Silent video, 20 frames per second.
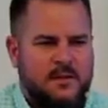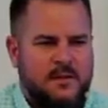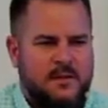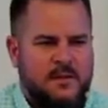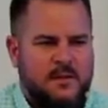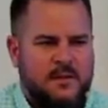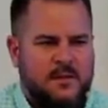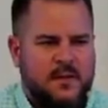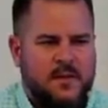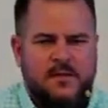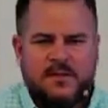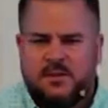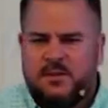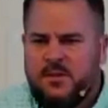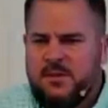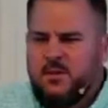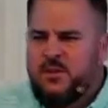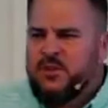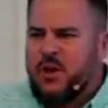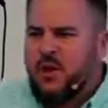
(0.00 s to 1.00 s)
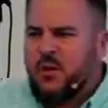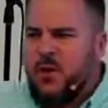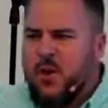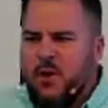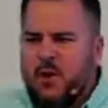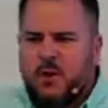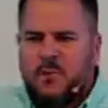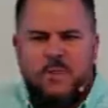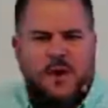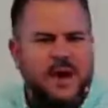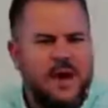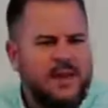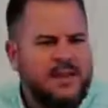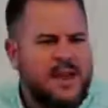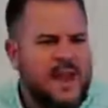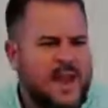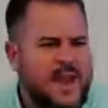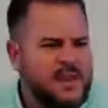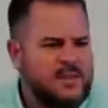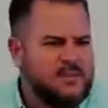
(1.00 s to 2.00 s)
Give us the new Joe Rogan
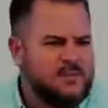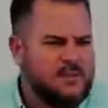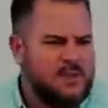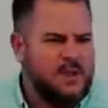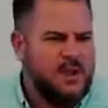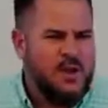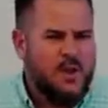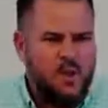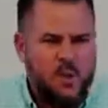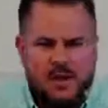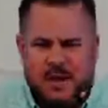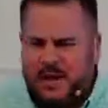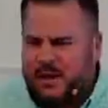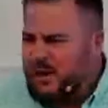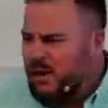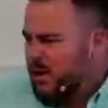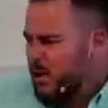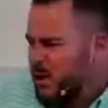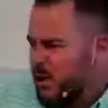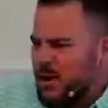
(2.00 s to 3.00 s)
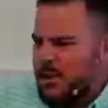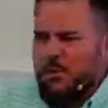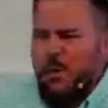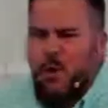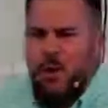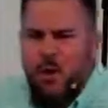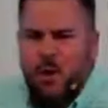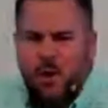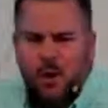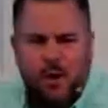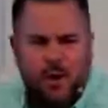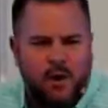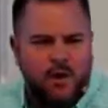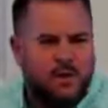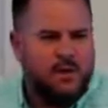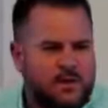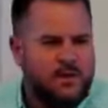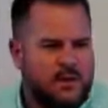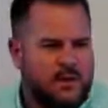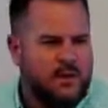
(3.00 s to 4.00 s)
podcast. We, we need to learn more.
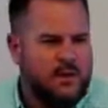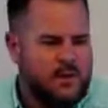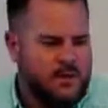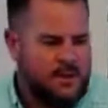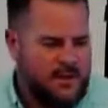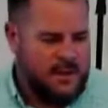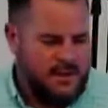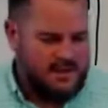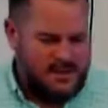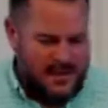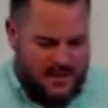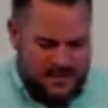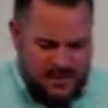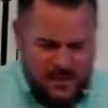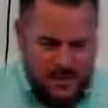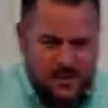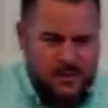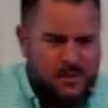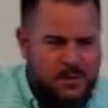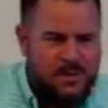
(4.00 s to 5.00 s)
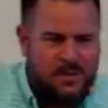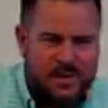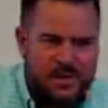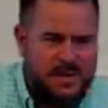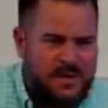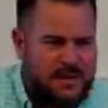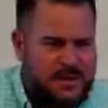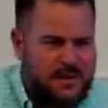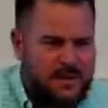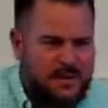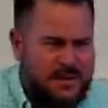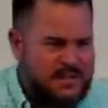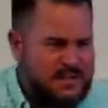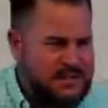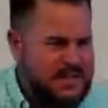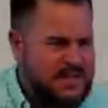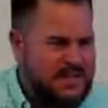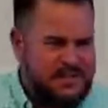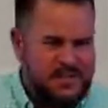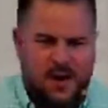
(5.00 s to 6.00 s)
It's like, dude, this
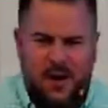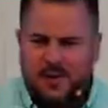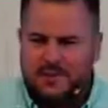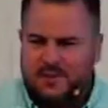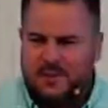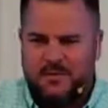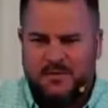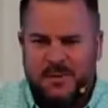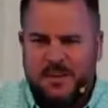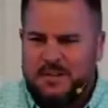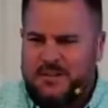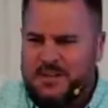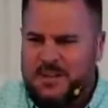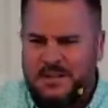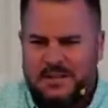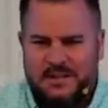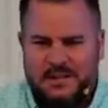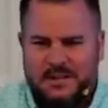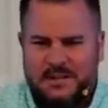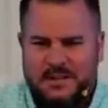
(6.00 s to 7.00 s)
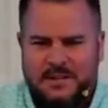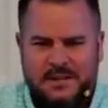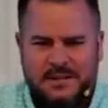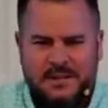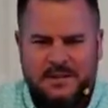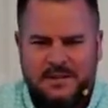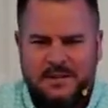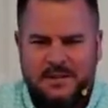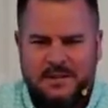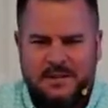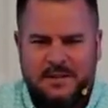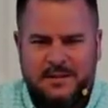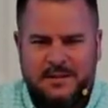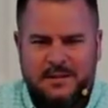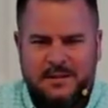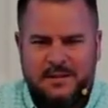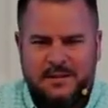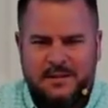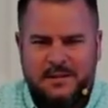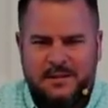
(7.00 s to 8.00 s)
thing's all sufficient.
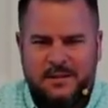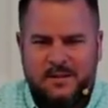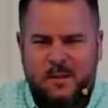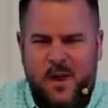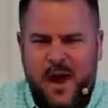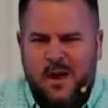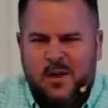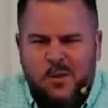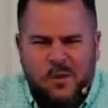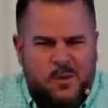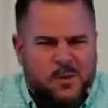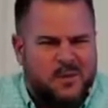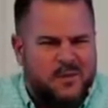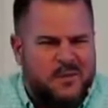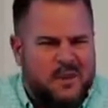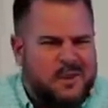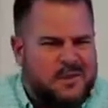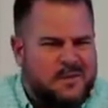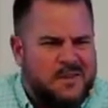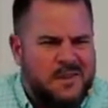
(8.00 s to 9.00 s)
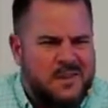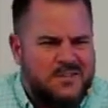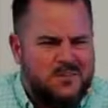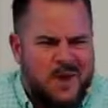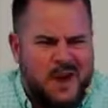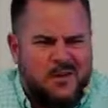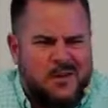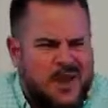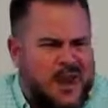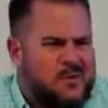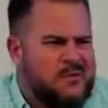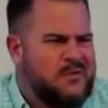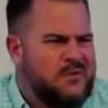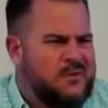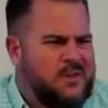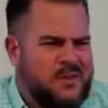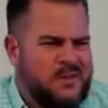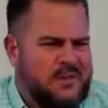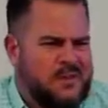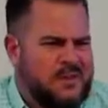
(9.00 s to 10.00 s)
Why don't we revere this? Why don't I
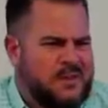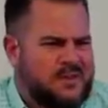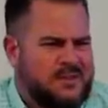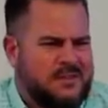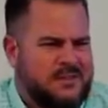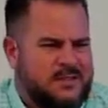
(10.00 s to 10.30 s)
revere this?